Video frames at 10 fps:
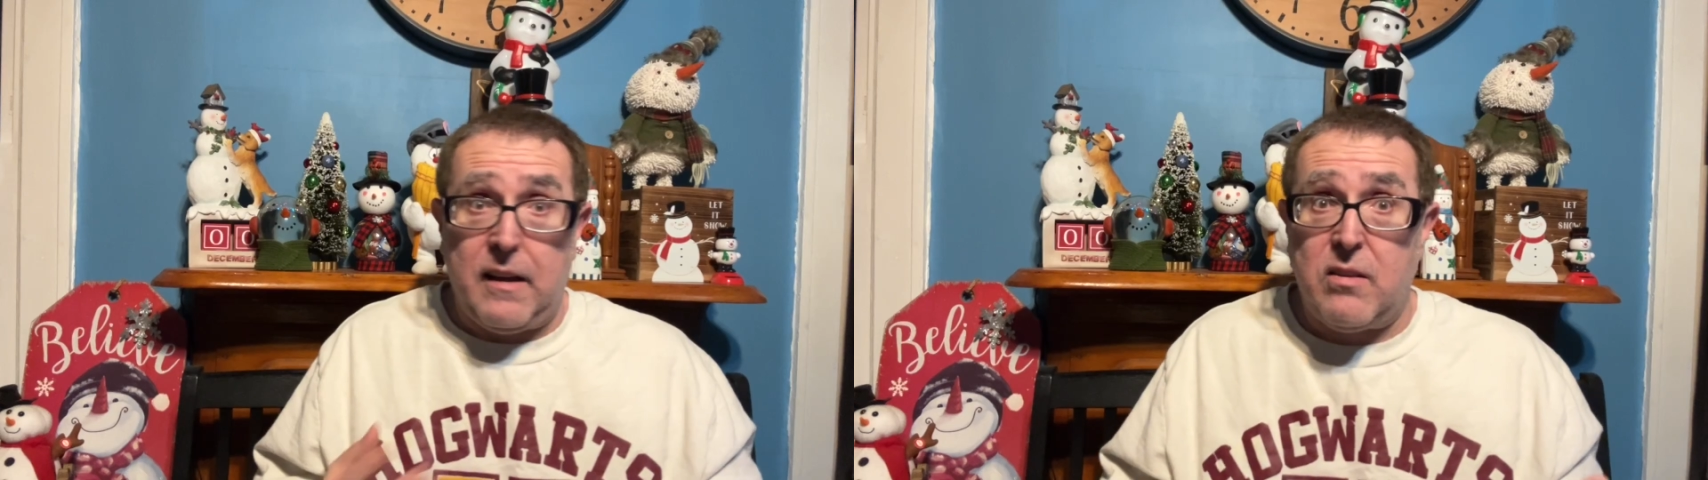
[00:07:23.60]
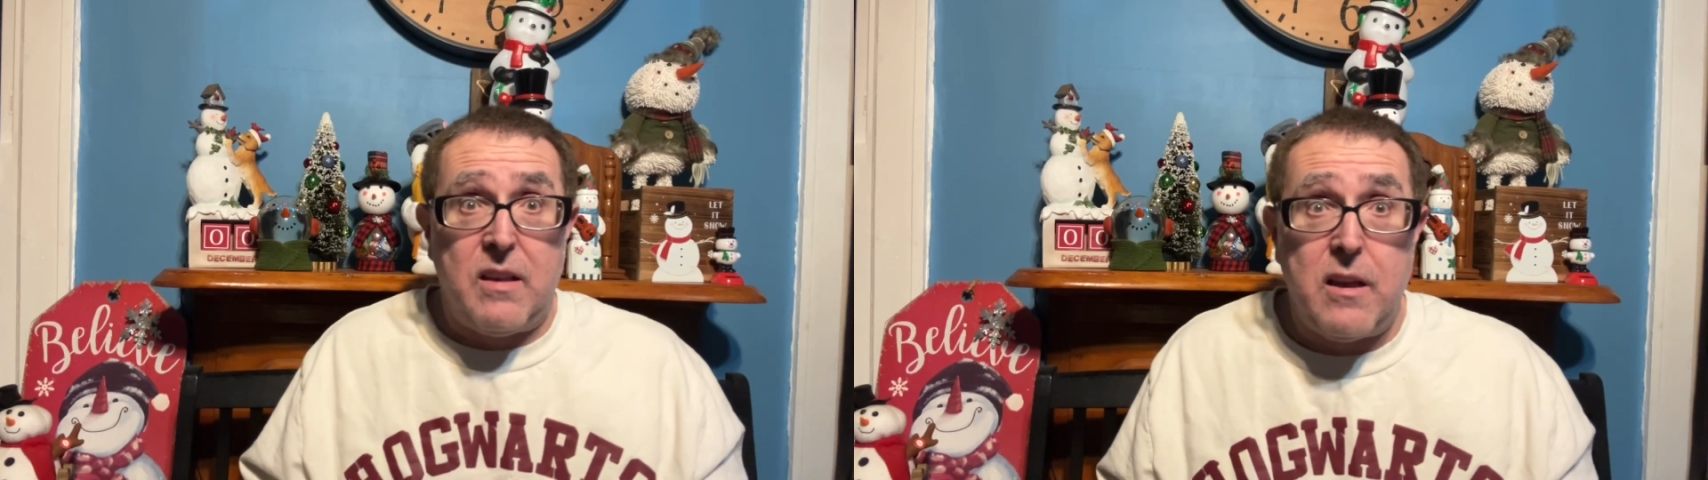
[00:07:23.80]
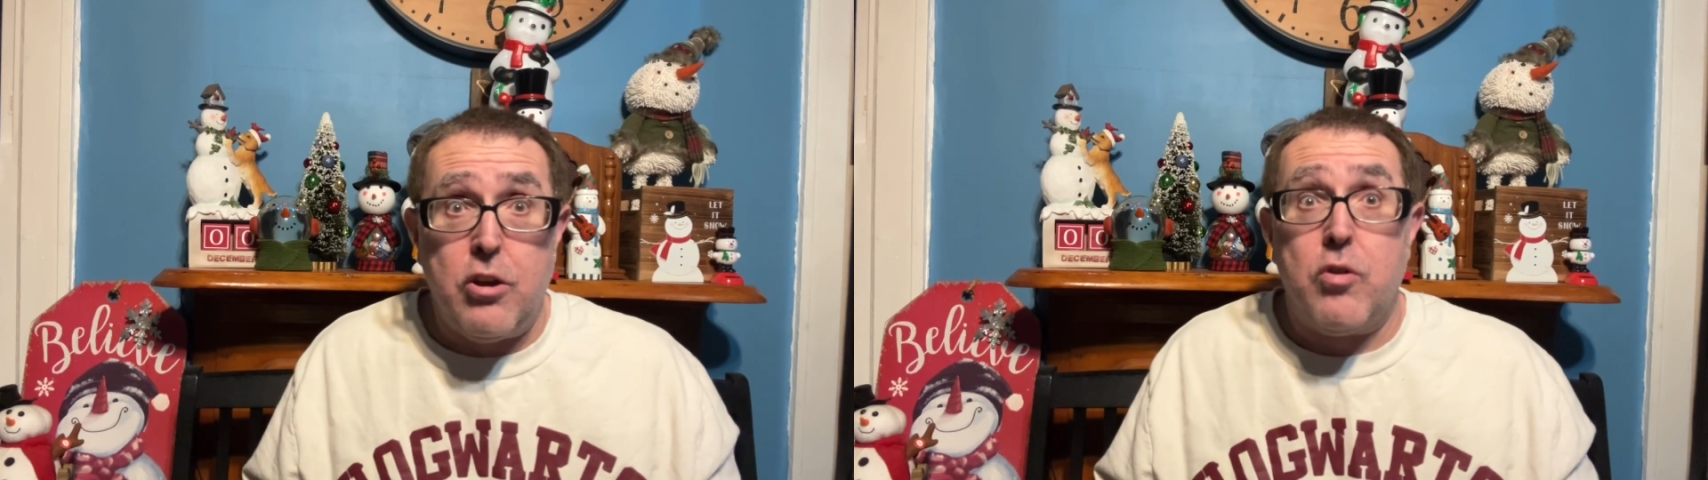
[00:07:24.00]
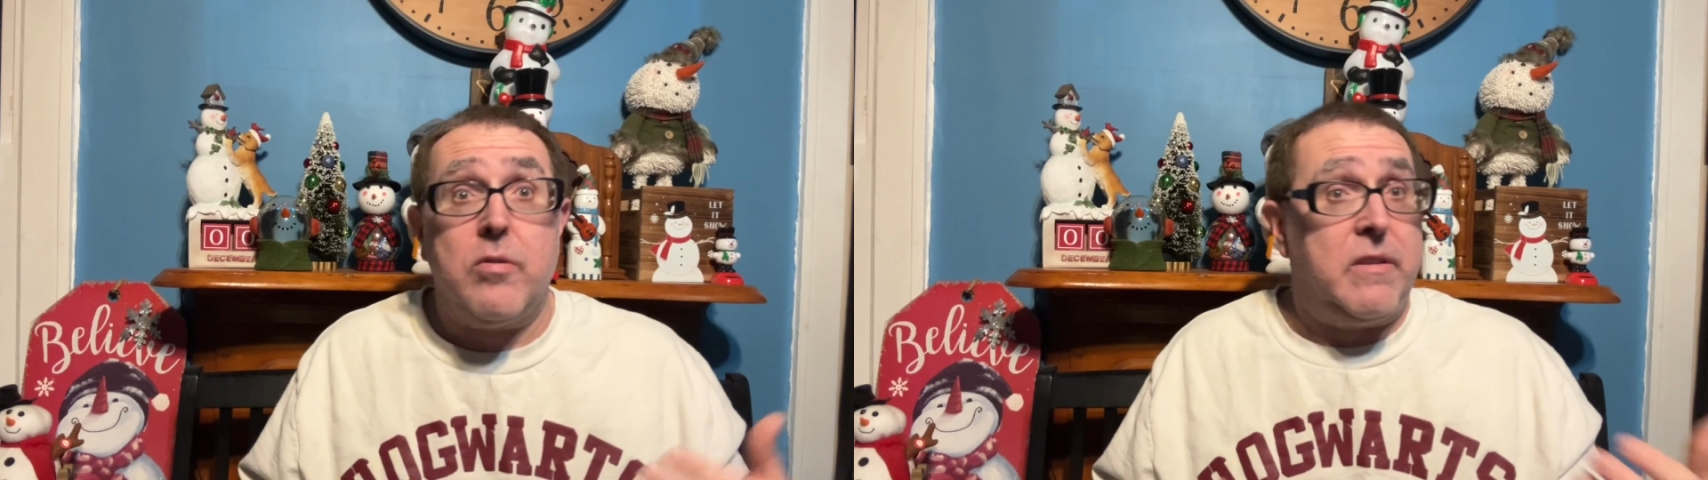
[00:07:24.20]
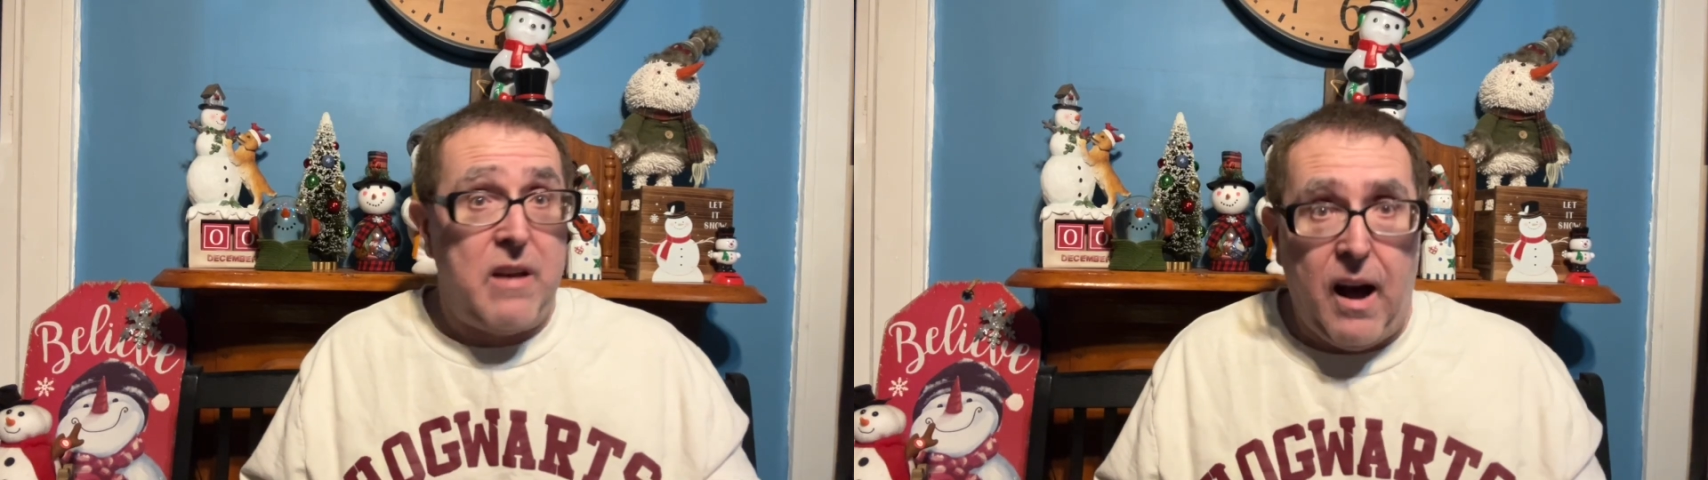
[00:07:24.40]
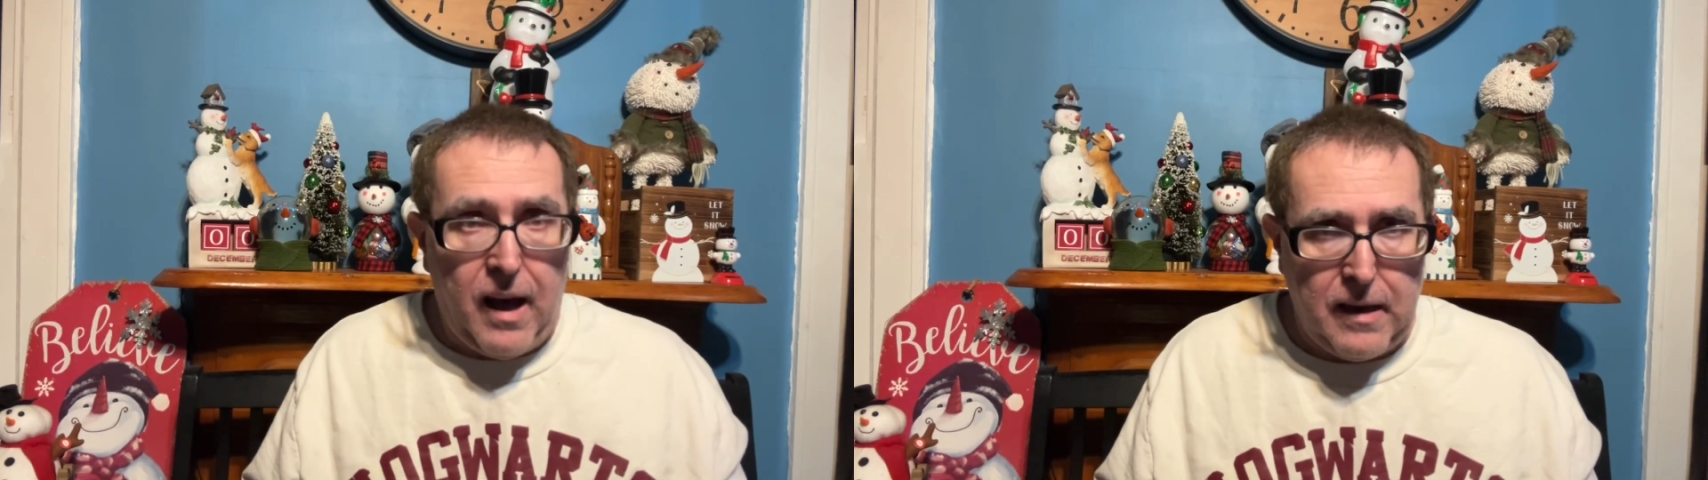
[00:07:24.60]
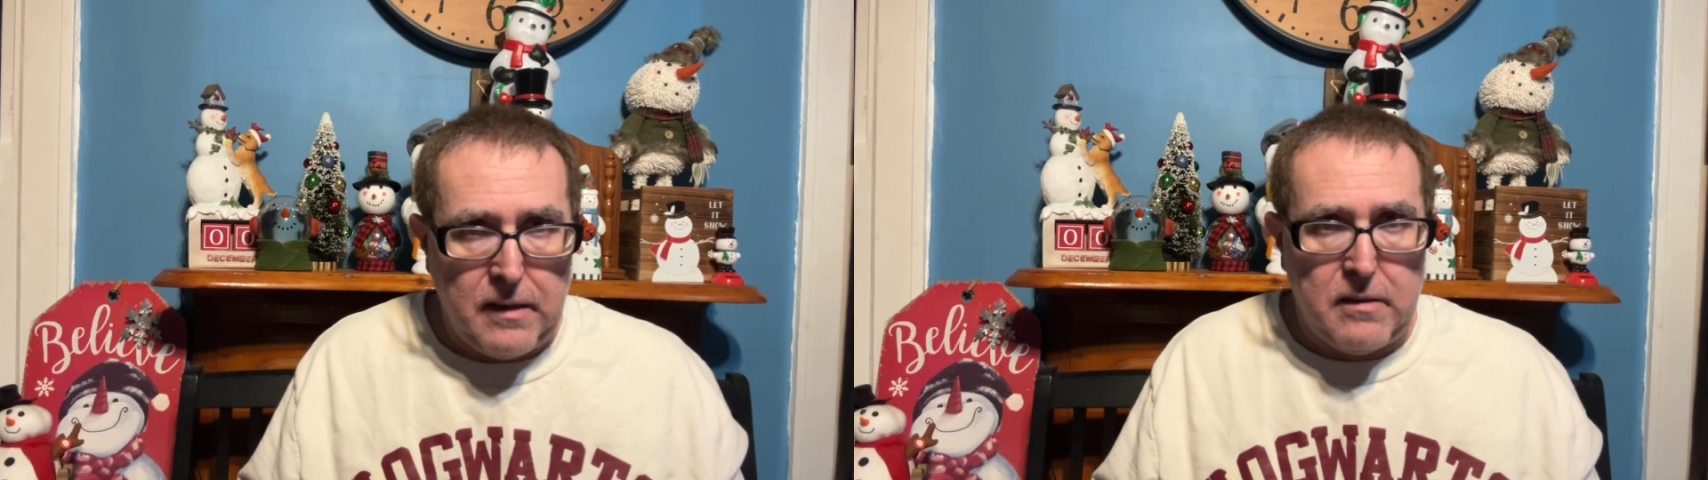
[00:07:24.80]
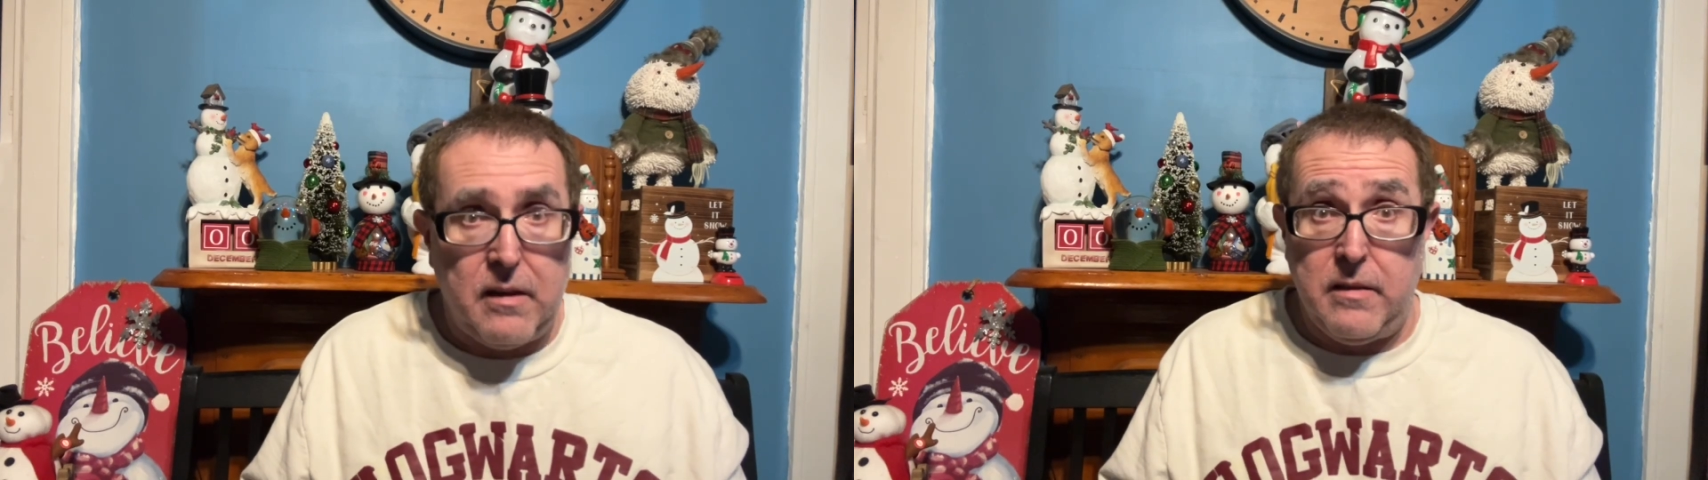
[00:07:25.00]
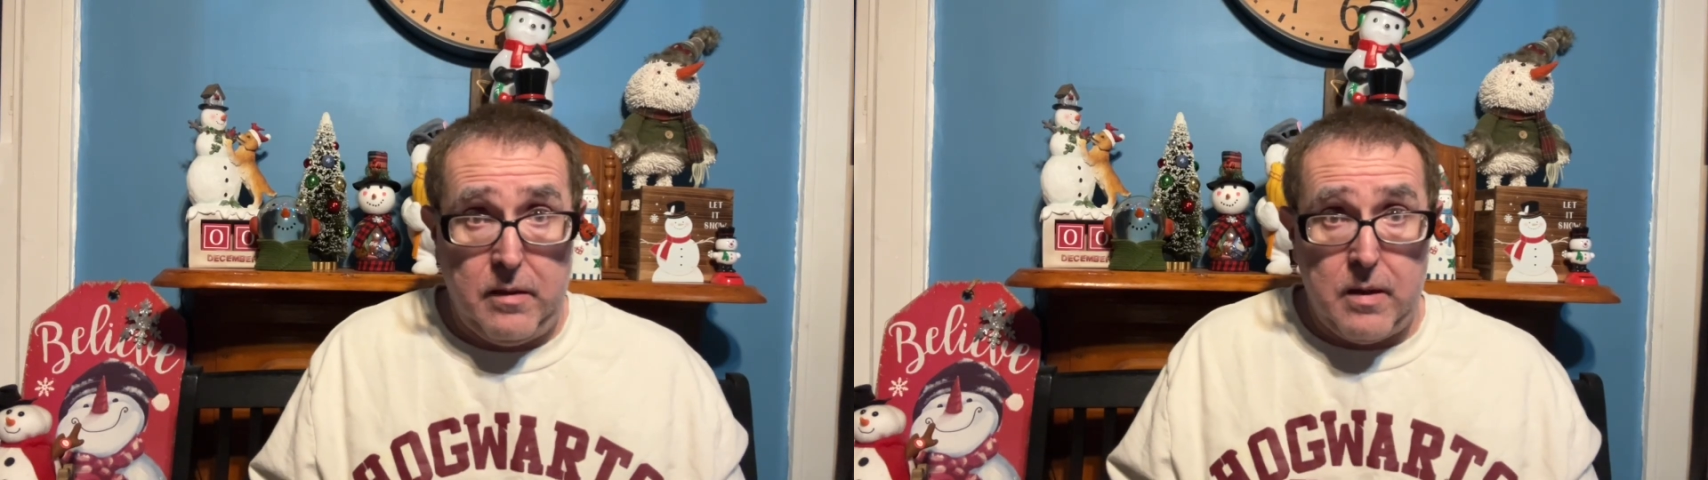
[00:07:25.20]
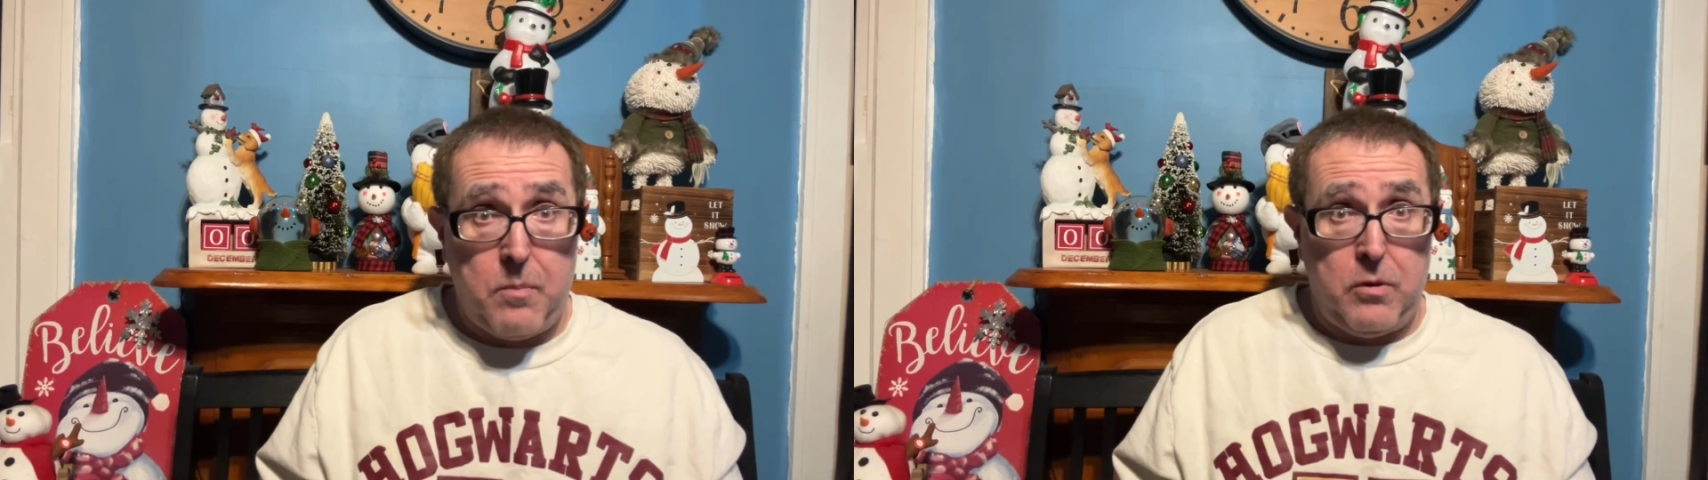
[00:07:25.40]
Sr. dies in
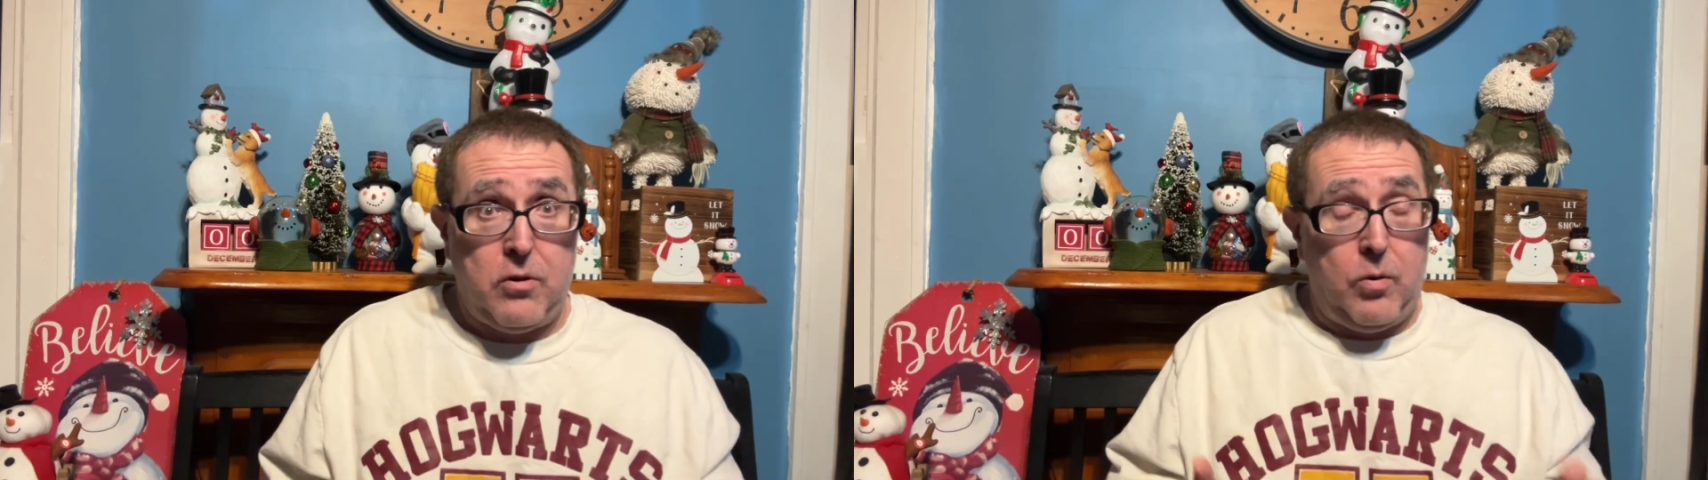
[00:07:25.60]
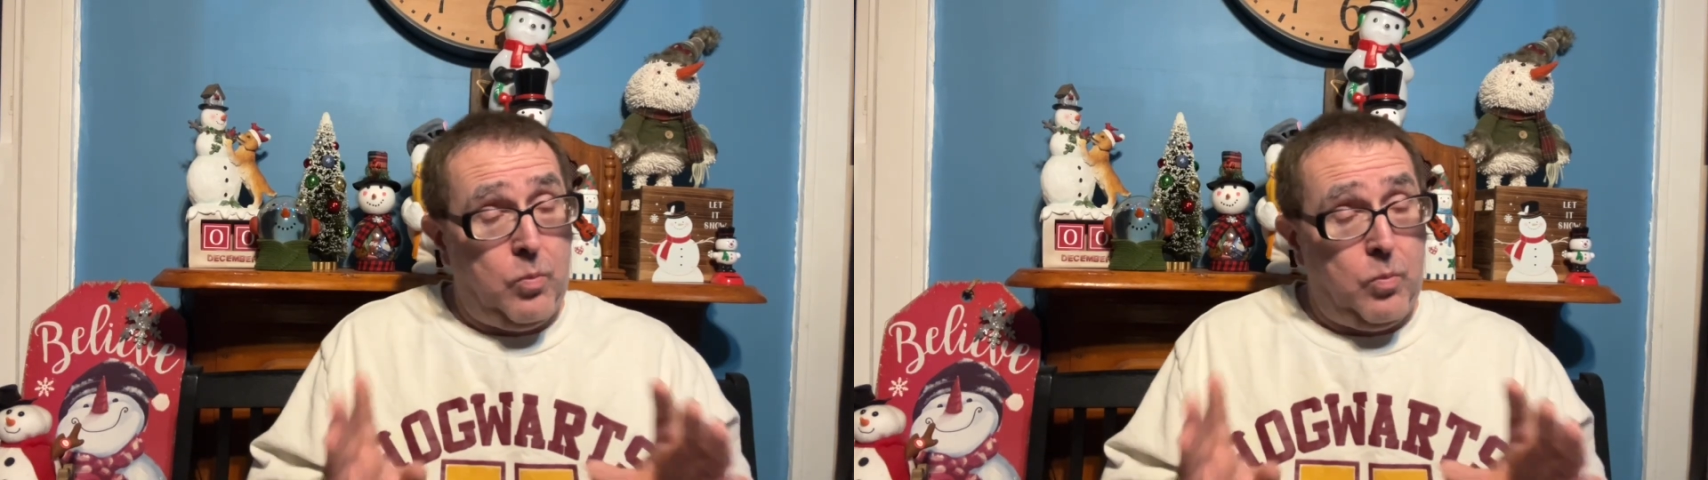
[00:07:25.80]
this episode.